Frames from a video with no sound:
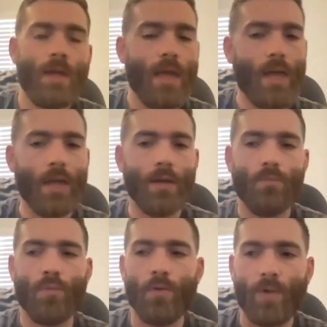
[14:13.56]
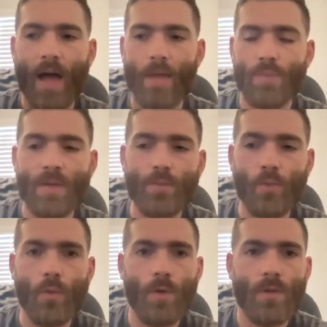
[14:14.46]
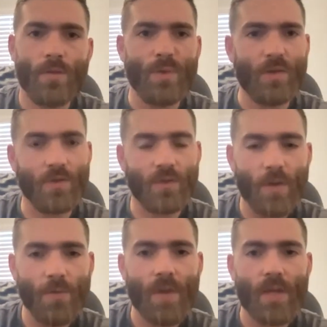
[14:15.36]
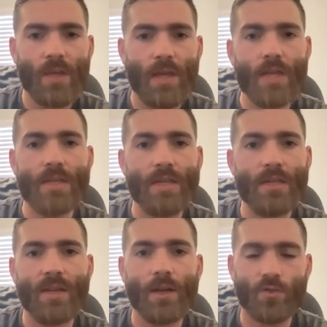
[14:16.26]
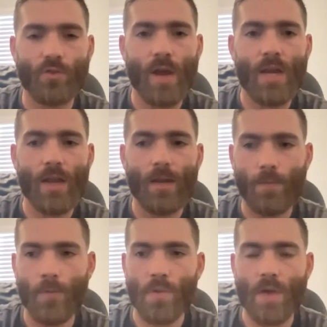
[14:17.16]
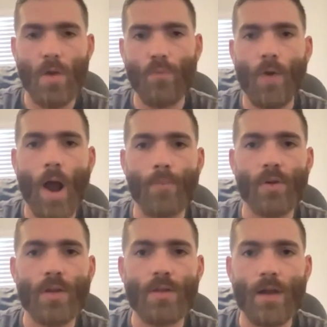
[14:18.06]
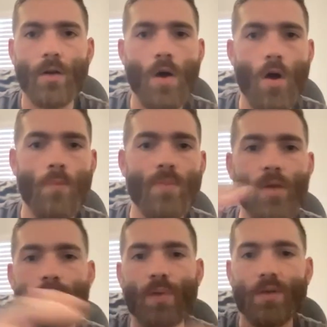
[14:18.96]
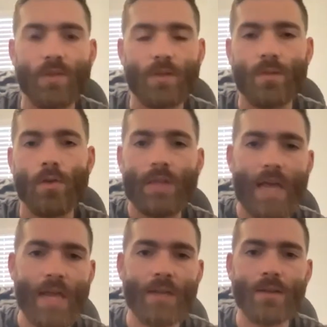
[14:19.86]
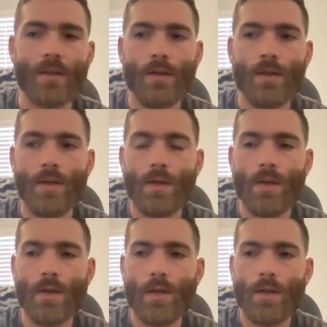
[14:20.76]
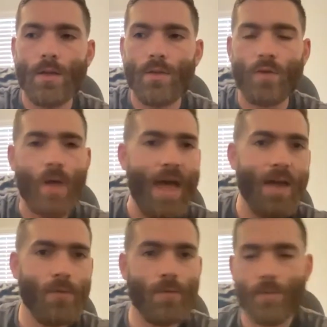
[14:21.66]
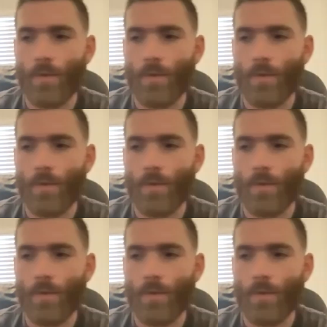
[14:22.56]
and provide people specific and detailed training for their property, their home, their business, their land, to have